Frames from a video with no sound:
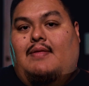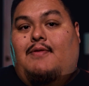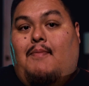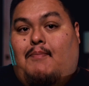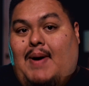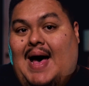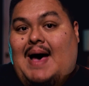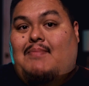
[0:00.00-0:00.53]

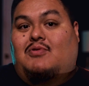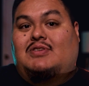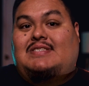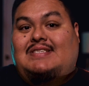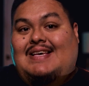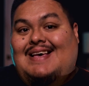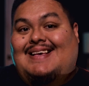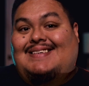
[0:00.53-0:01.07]
the Bible
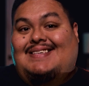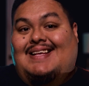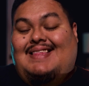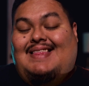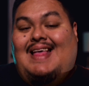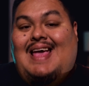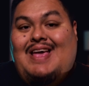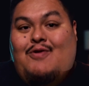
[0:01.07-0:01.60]
says
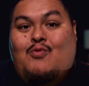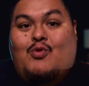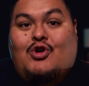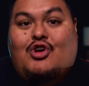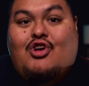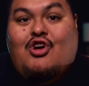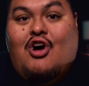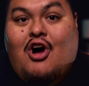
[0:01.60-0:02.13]
that they
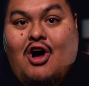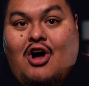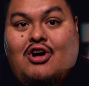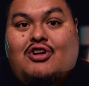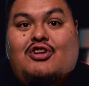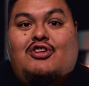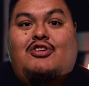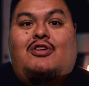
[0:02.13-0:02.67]
were
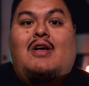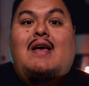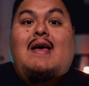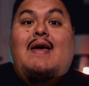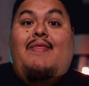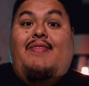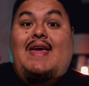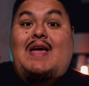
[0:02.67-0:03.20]
conquered.
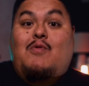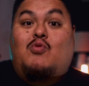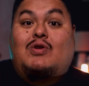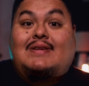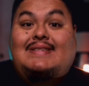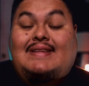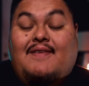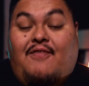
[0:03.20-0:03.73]
They
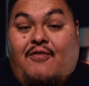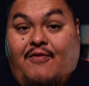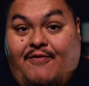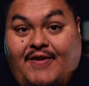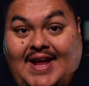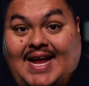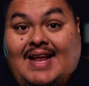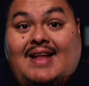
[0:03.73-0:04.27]
were
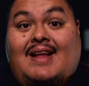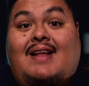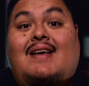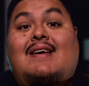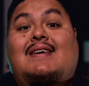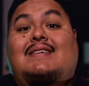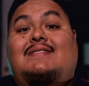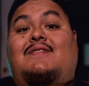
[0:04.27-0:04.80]

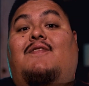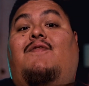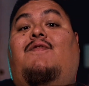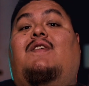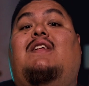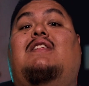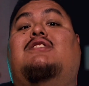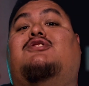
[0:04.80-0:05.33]
defeated,
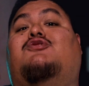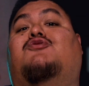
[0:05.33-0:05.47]
defeated